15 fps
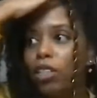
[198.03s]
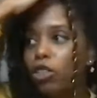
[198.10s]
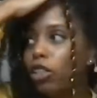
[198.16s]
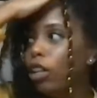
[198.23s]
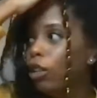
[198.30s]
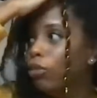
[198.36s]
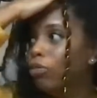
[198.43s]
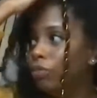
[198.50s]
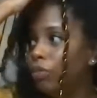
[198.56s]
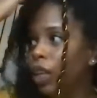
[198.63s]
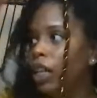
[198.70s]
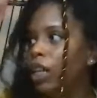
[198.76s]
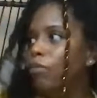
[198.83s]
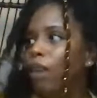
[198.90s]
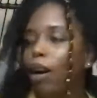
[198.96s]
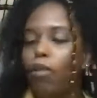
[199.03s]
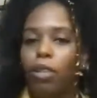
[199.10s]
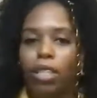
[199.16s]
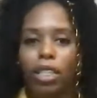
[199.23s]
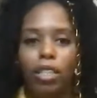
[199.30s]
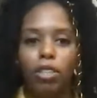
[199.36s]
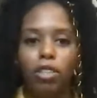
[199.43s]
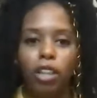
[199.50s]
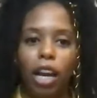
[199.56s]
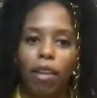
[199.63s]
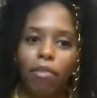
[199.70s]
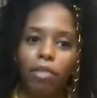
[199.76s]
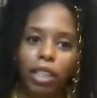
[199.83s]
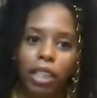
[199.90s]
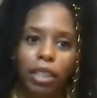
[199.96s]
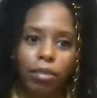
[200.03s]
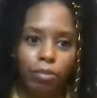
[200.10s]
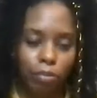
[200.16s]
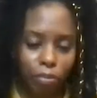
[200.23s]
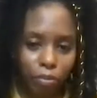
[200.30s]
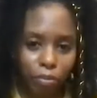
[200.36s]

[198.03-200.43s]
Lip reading: So I was still traveling